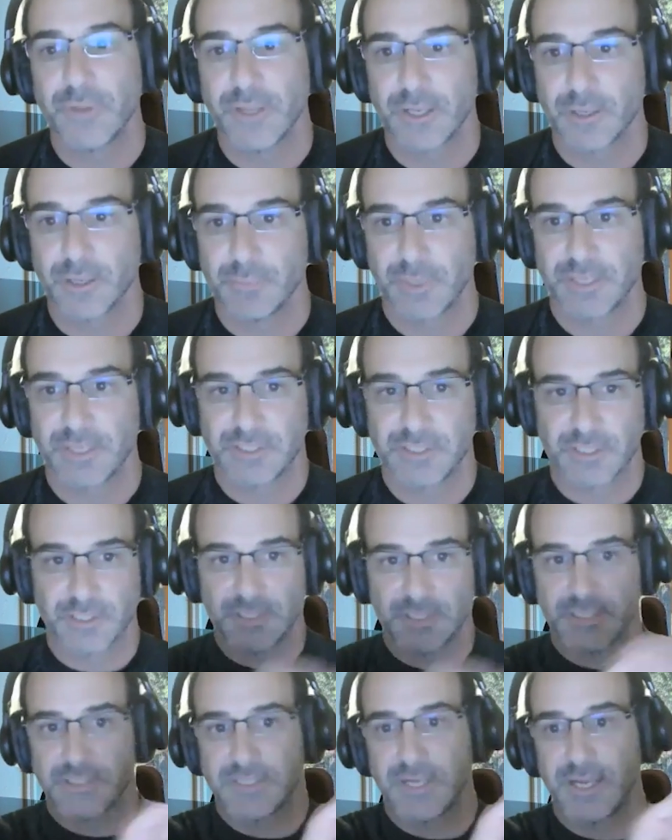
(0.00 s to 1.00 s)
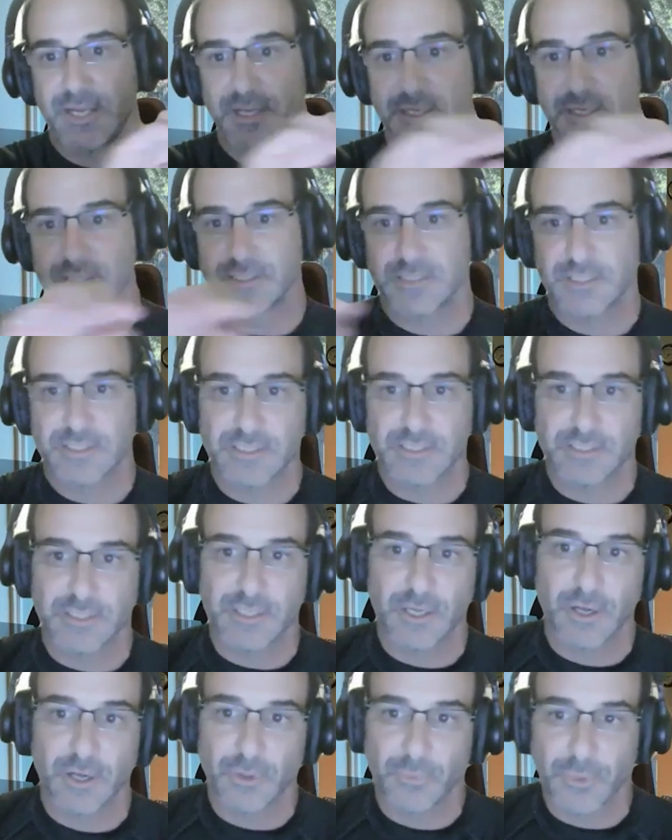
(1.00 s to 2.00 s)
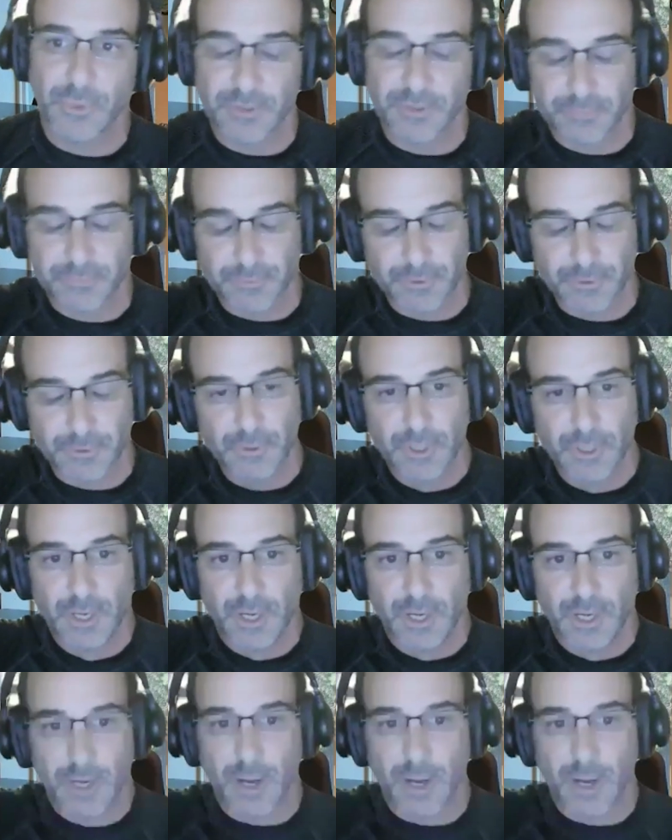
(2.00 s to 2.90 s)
They can basically stay consistently all the way through.